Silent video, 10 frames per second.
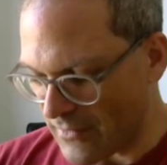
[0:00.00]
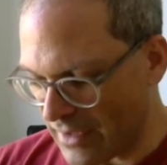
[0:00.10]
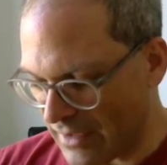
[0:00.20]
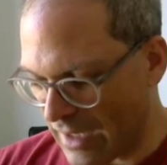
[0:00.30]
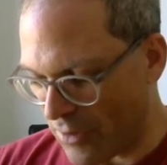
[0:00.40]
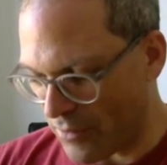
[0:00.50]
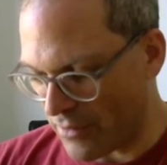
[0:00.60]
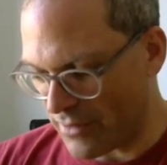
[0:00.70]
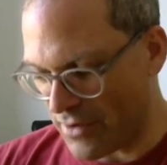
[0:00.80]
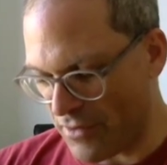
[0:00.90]
Now,
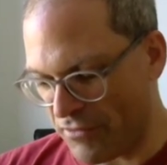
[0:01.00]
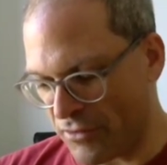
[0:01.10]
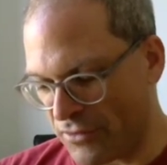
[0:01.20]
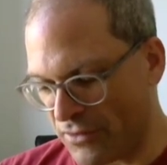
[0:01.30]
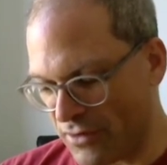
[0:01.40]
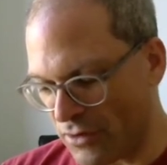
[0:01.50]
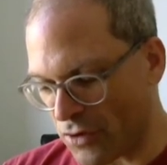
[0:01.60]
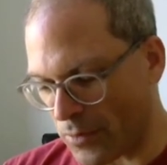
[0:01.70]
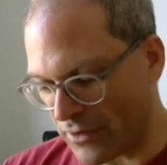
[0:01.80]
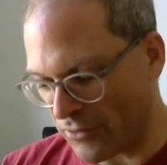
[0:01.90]
if you
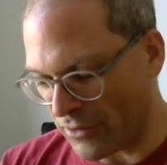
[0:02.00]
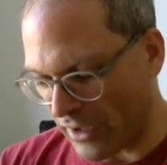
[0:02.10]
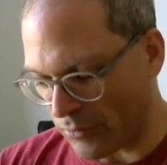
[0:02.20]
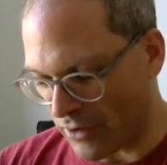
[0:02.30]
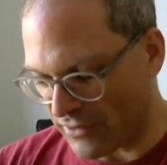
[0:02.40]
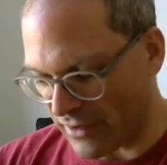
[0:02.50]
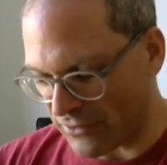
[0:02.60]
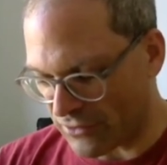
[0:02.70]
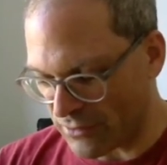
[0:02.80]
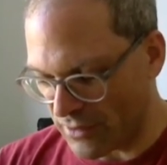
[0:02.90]
look what the neural network
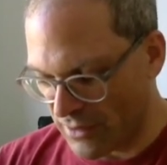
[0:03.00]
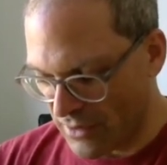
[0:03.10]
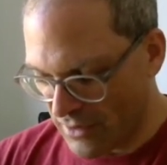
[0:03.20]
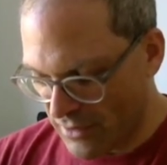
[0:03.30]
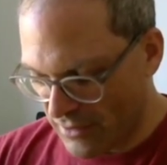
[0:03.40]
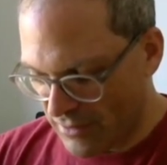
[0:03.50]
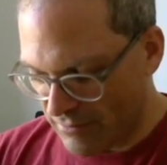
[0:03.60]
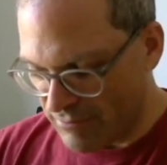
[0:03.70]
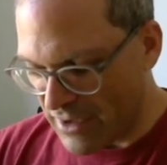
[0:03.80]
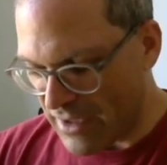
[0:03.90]
does do,
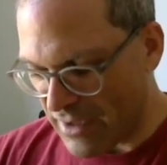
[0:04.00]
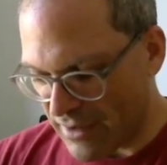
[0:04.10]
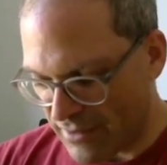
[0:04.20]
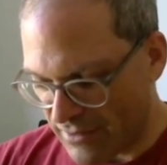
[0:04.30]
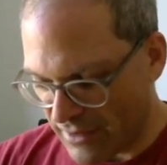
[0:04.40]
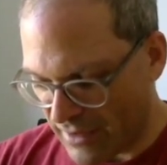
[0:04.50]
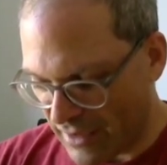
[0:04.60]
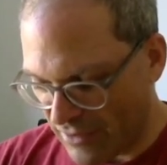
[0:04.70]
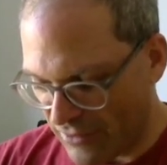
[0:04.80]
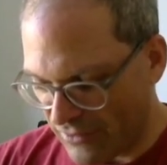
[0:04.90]
the
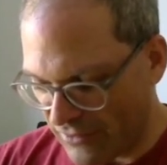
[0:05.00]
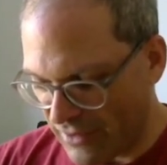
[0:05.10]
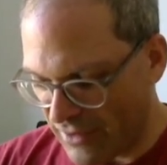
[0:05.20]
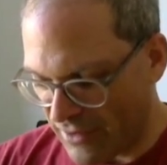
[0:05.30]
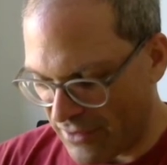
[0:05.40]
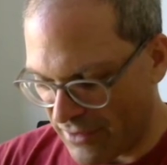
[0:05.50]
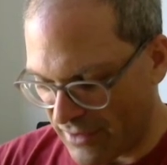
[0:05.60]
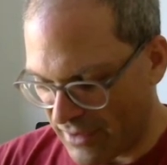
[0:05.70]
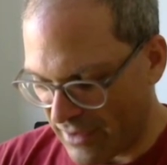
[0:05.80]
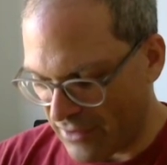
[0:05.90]
colors here and the
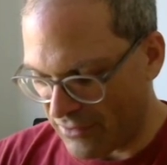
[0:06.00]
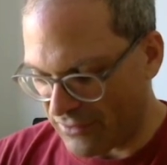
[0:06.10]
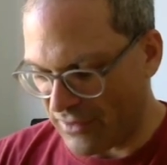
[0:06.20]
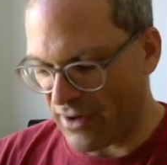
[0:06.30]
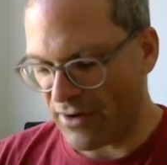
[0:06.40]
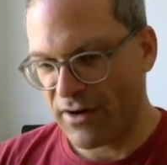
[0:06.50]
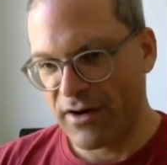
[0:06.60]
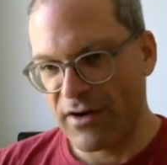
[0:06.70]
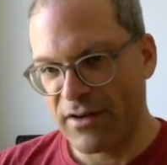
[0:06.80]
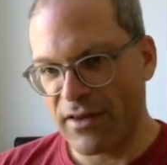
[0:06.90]
colors there,
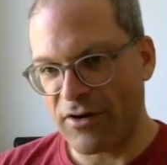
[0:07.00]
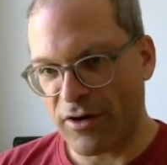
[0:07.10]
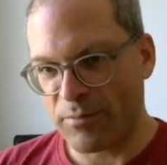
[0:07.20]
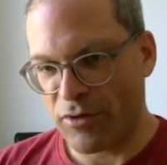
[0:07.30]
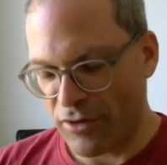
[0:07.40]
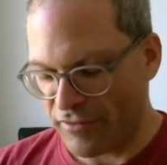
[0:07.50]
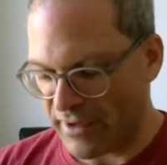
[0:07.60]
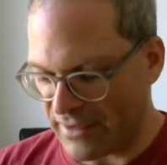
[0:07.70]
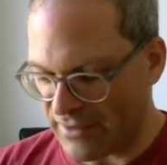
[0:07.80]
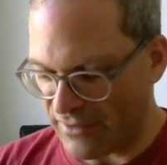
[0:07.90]
they're not
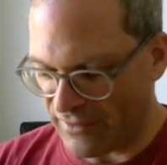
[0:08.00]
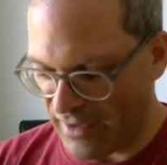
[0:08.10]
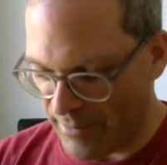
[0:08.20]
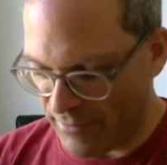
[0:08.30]
perfectly the same.